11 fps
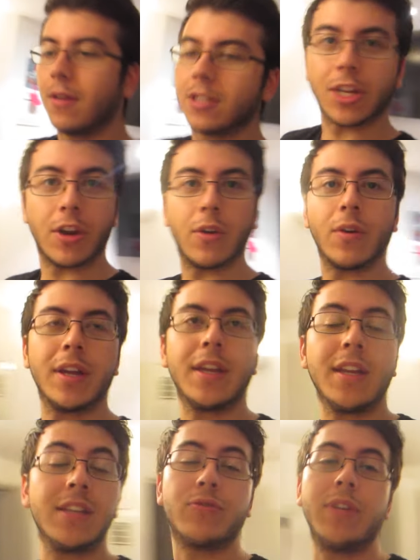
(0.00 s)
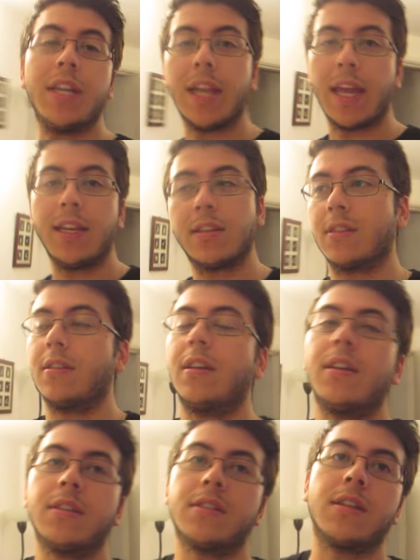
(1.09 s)
so it is really late.
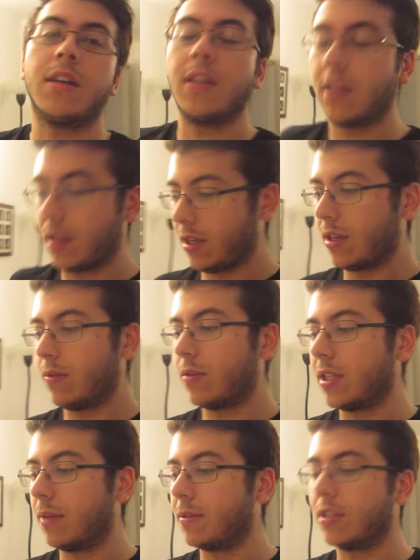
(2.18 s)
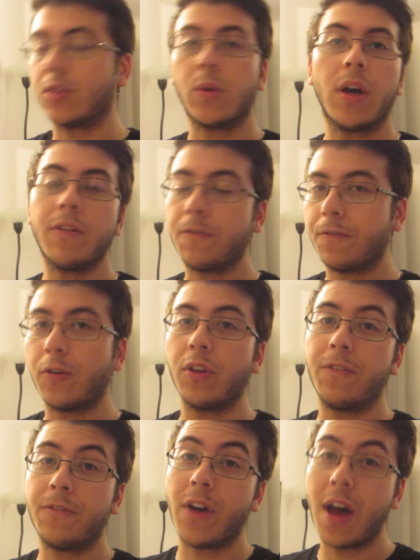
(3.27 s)
It is like, what time is it? twelve
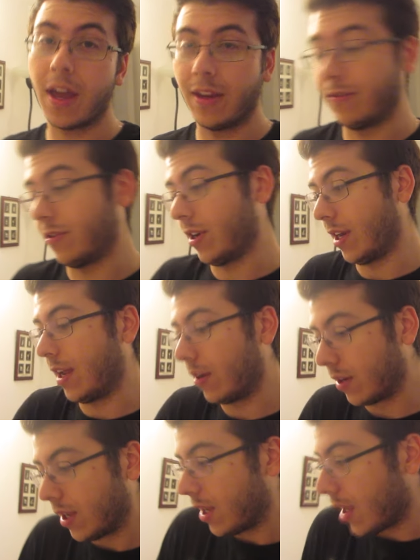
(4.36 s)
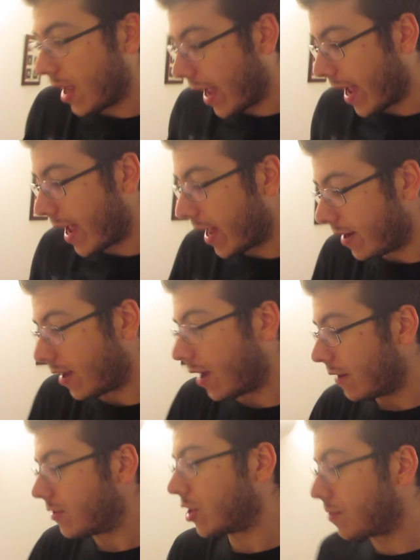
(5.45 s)
forty-five right now, and
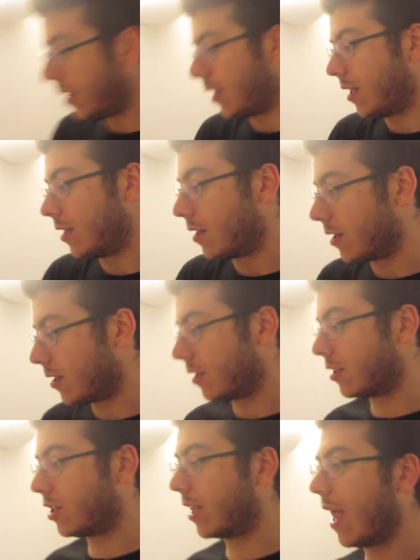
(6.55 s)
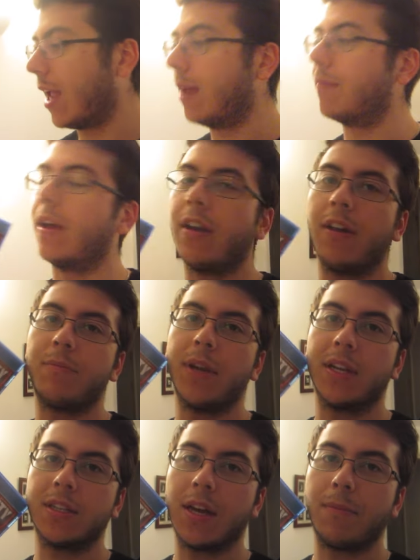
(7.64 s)
I've just been to Game and I
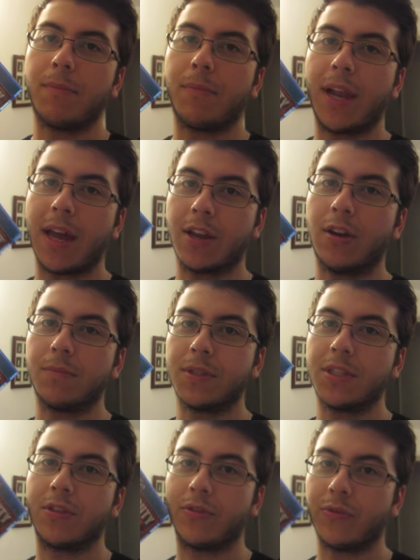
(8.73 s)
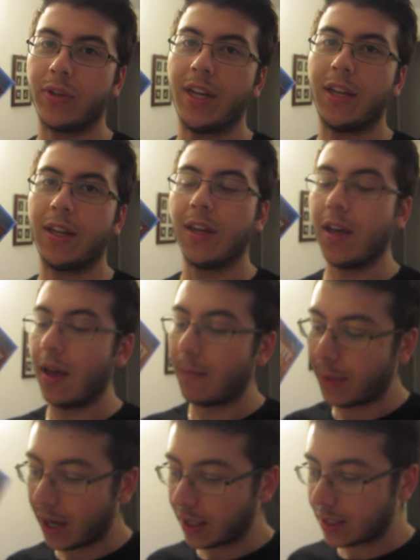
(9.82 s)
picked up Black Ops three,
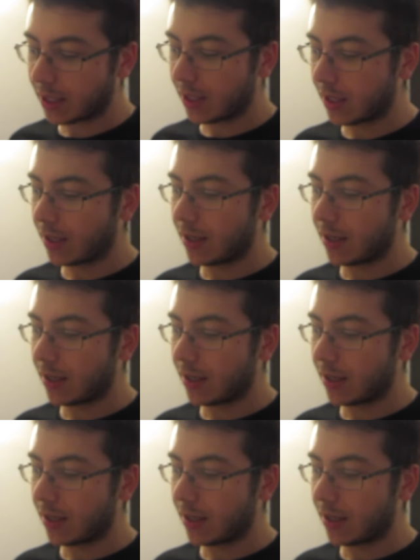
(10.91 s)
but